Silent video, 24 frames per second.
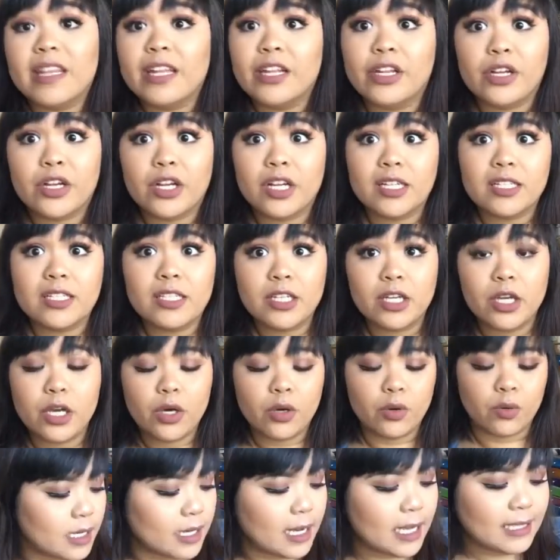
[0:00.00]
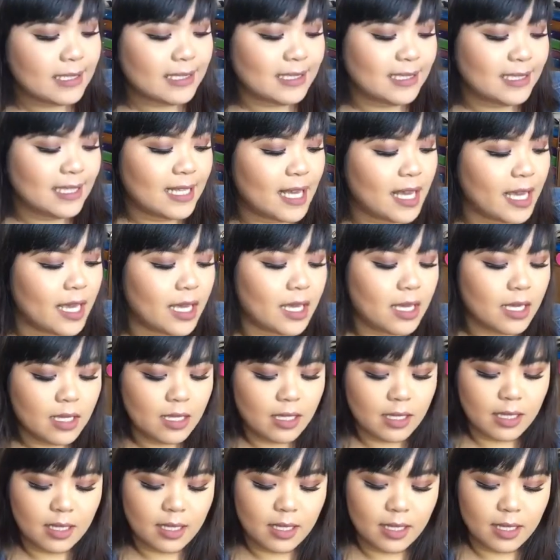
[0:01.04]
then you're good to go. Next thing
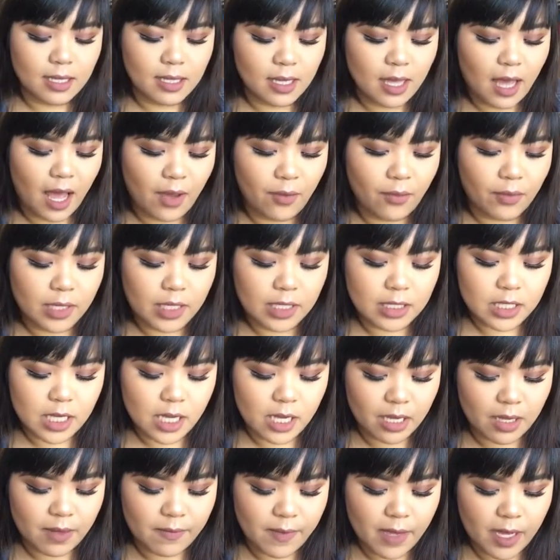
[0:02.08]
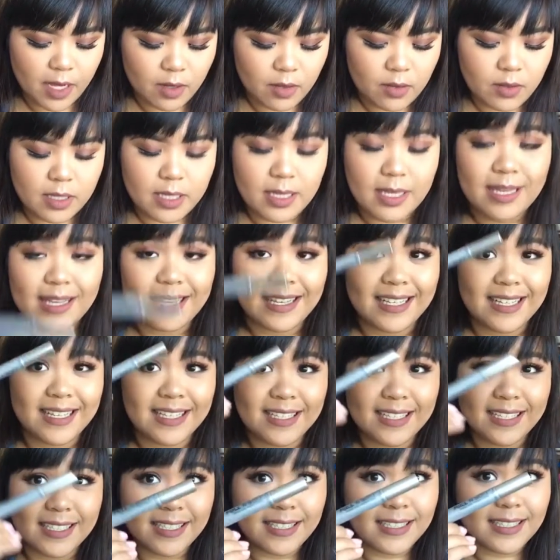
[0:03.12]
I want to talk about
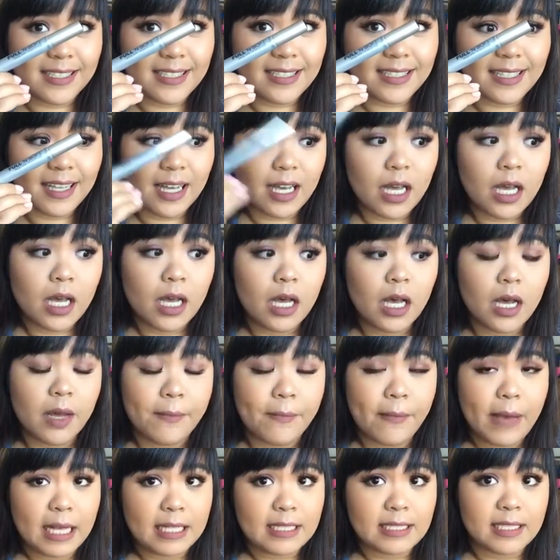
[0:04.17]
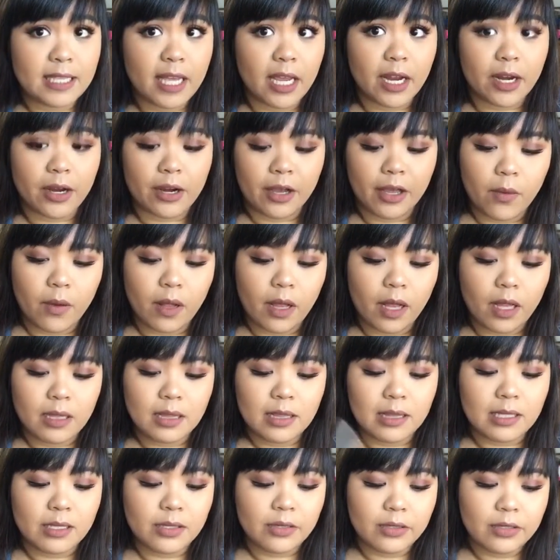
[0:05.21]
is mascara.
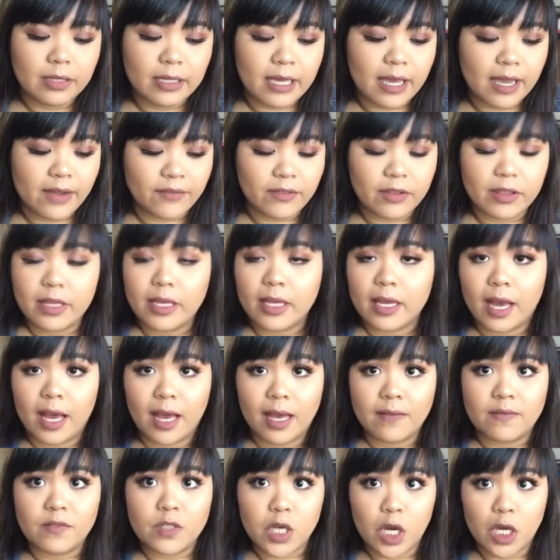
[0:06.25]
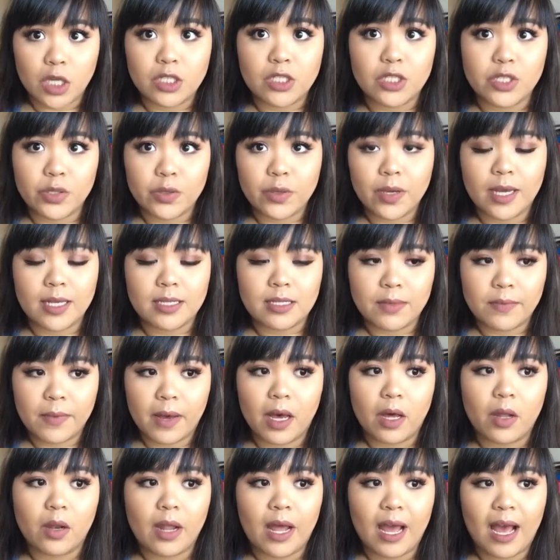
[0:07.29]
Literally everything I have talked to you guys
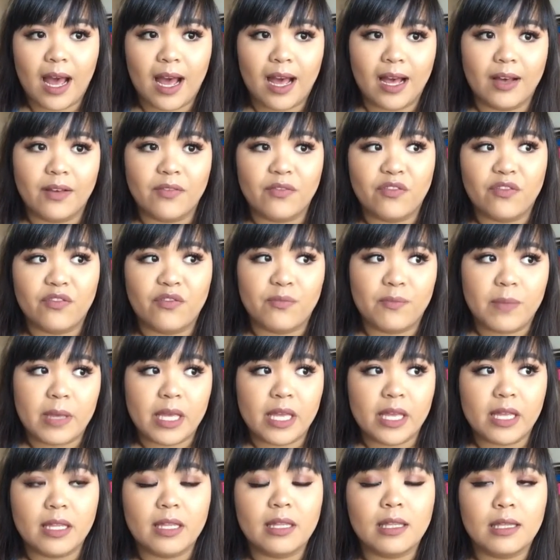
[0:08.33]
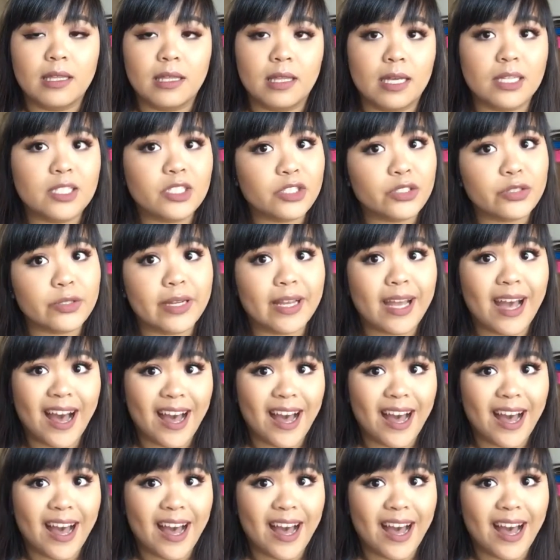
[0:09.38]
about have been luxury